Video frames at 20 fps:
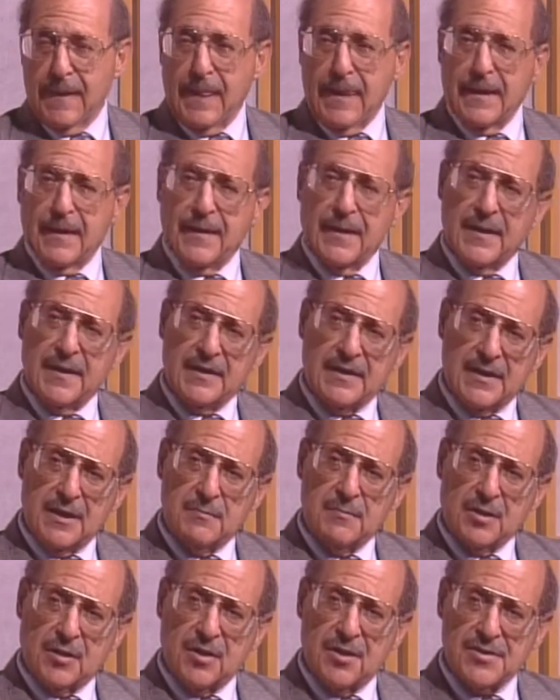Again,
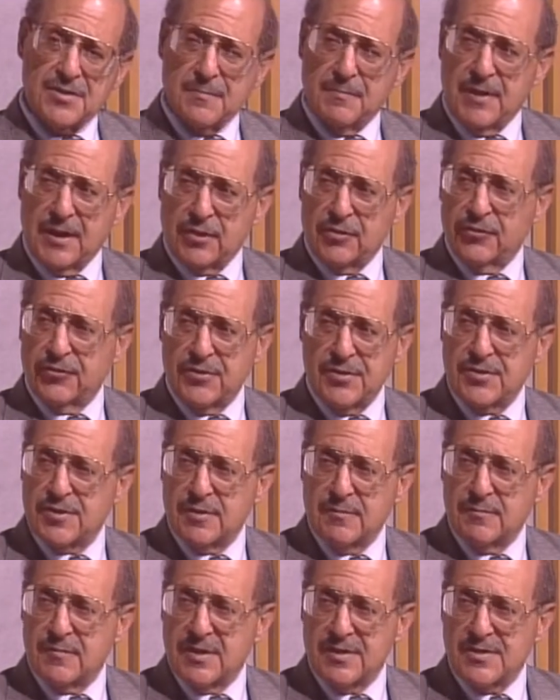because the medical
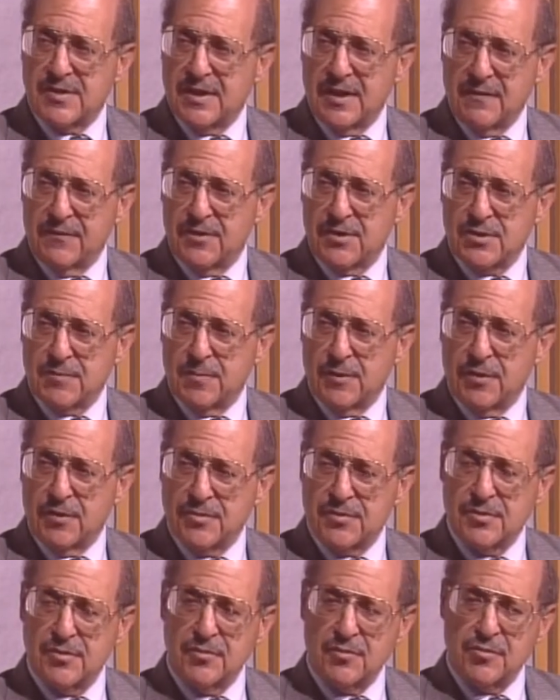system doesn't have the
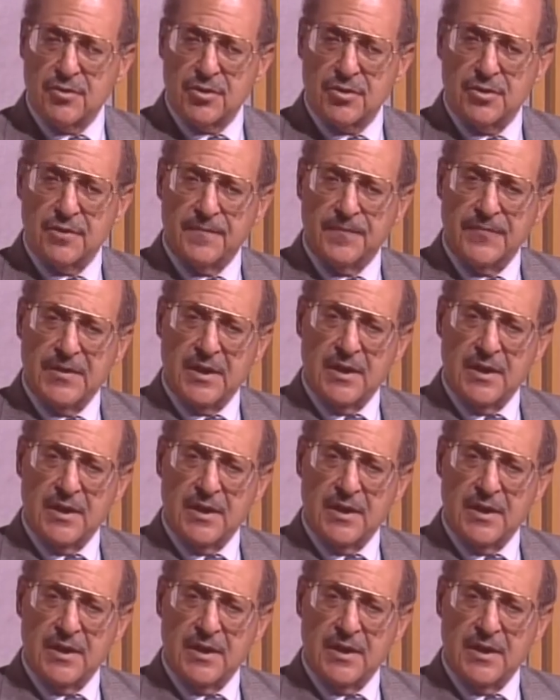experience in nutrition.